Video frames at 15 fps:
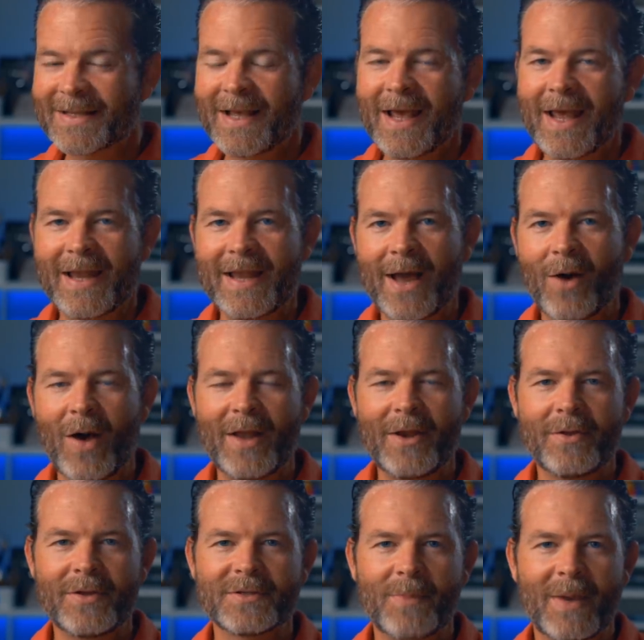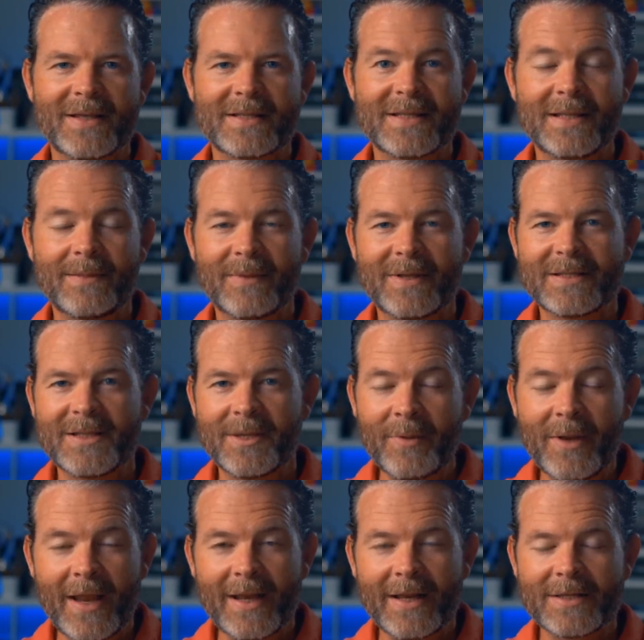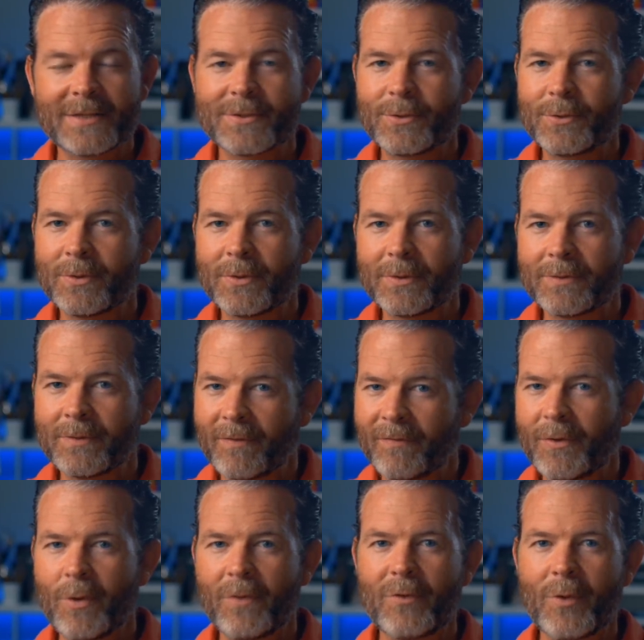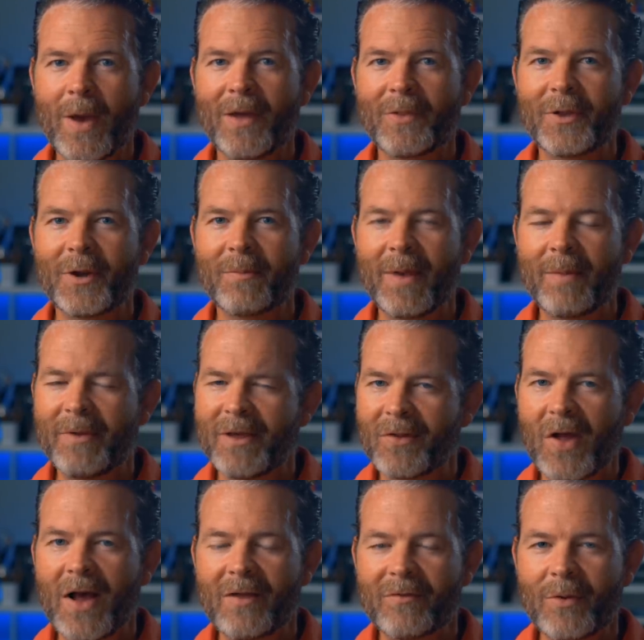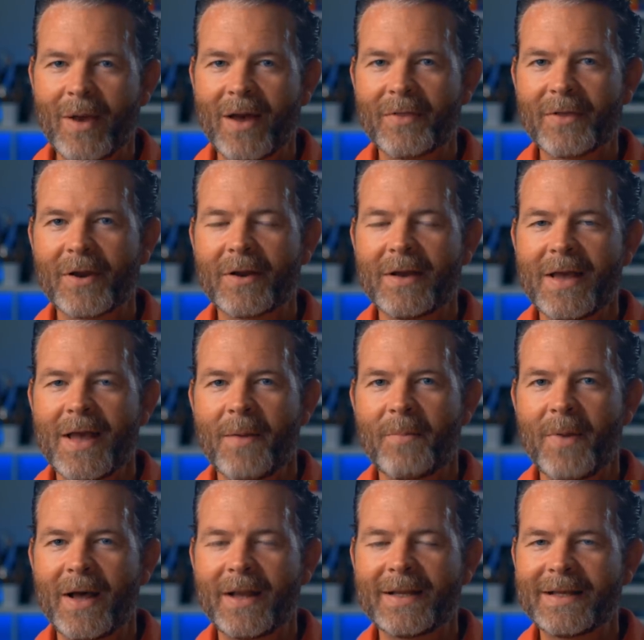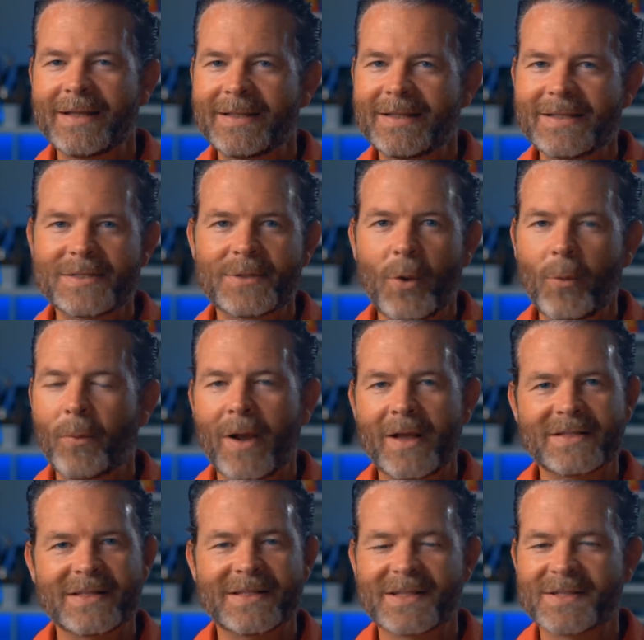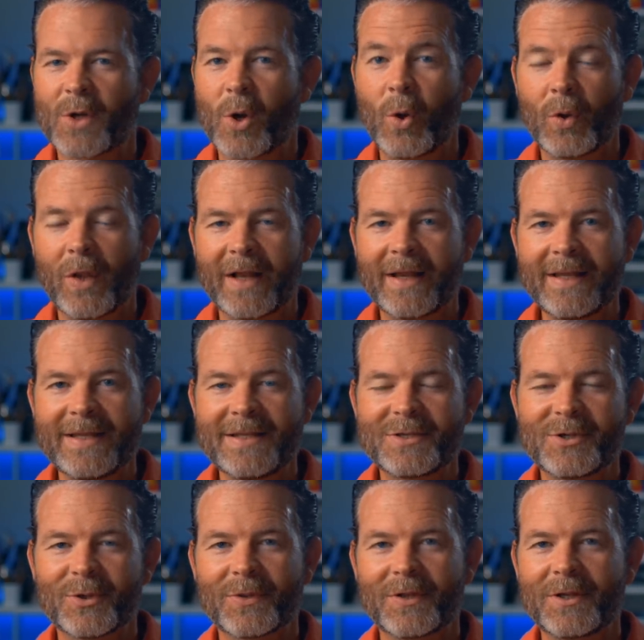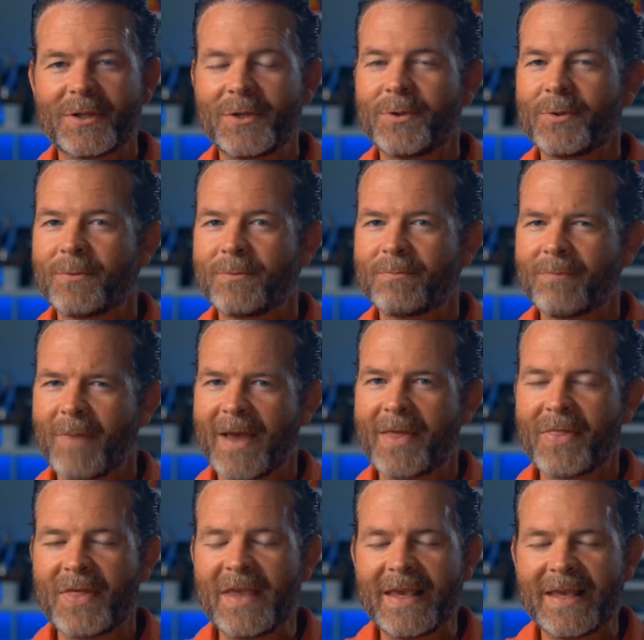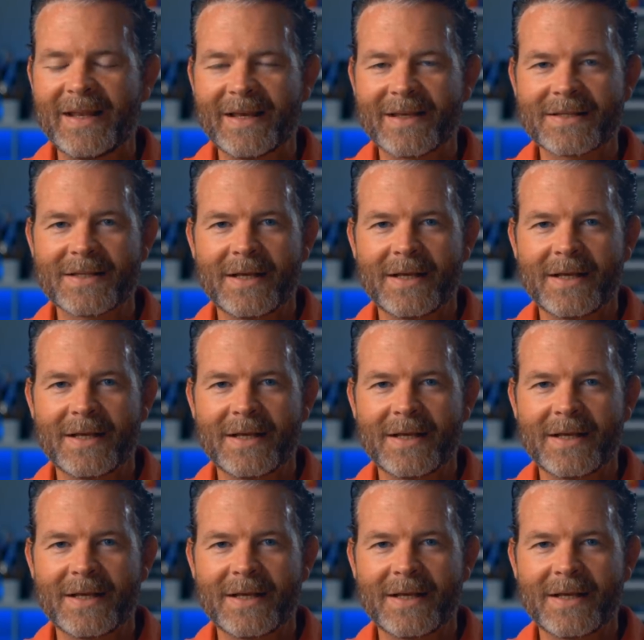Now, I know this might seem intimidating to a few of you out there, maybe a lot of you out there, but this whole process is a whole lot easier than you might think it is.